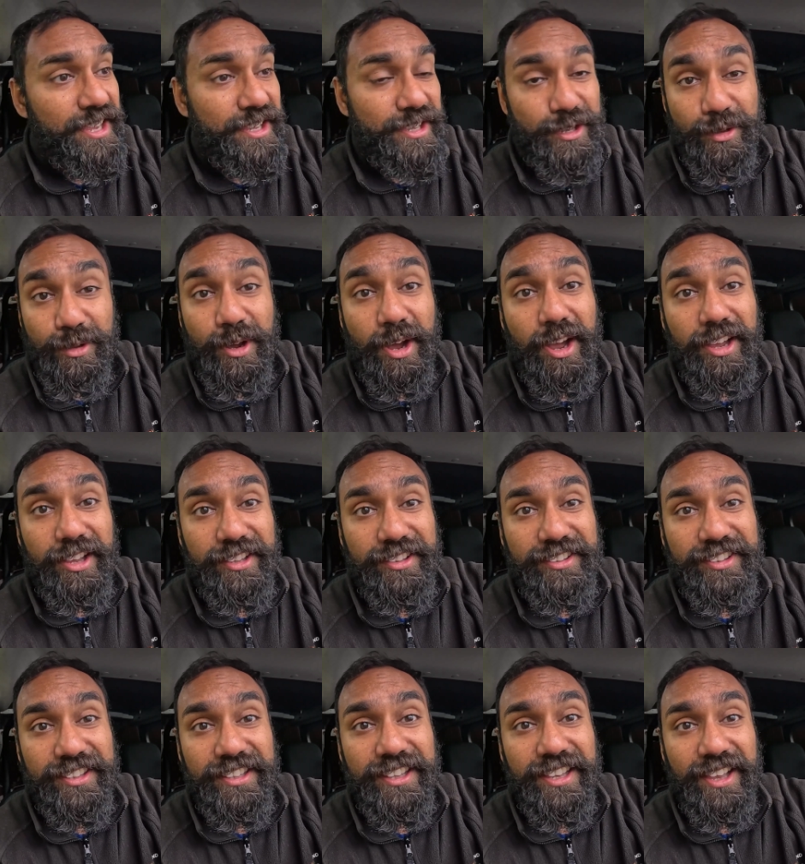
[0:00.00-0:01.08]
you
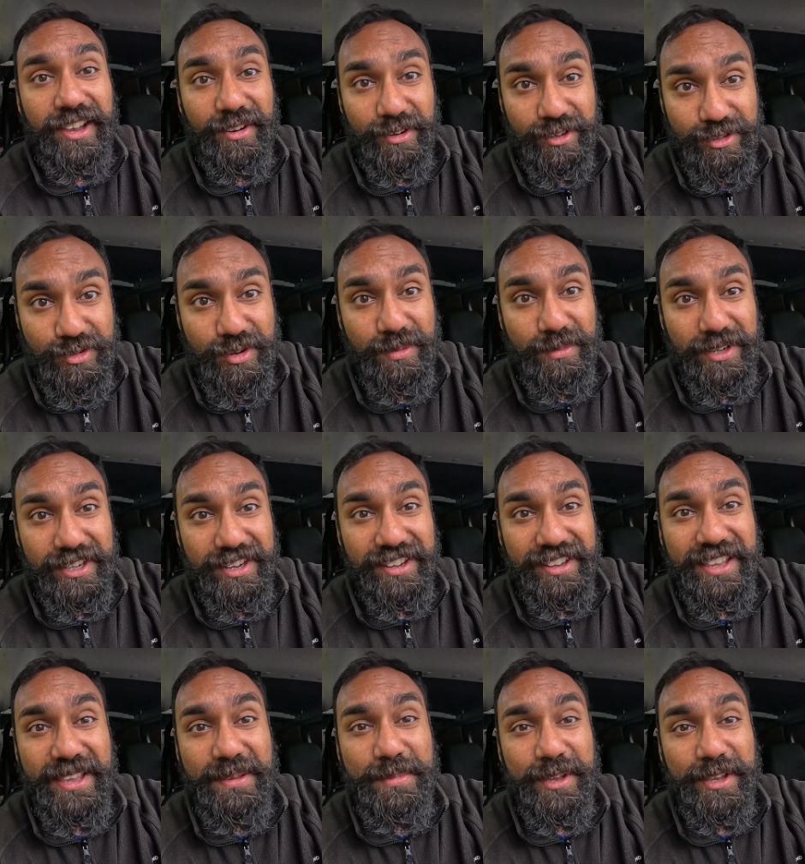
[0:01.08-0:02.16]
guys are extremely
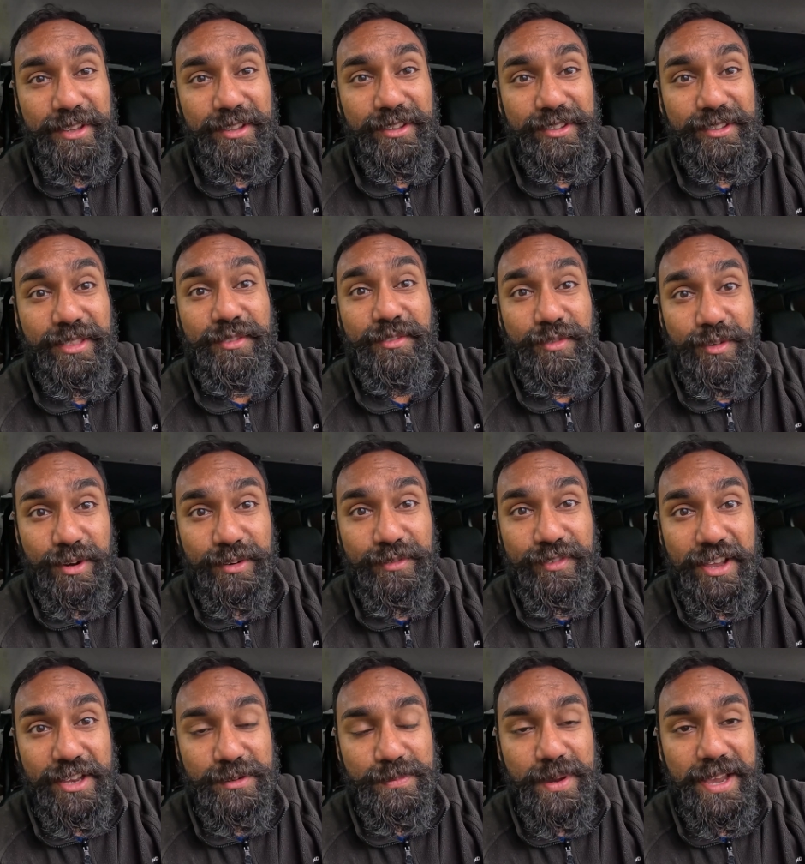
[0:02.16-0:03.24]
lucky because the fruit and
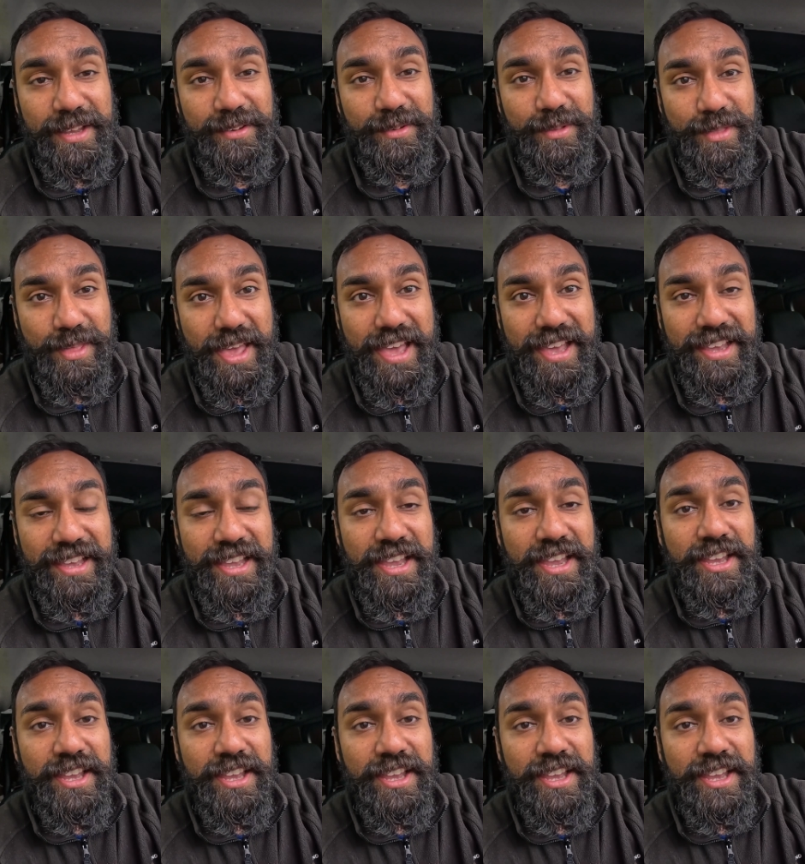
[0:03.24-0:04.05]
veg man are there.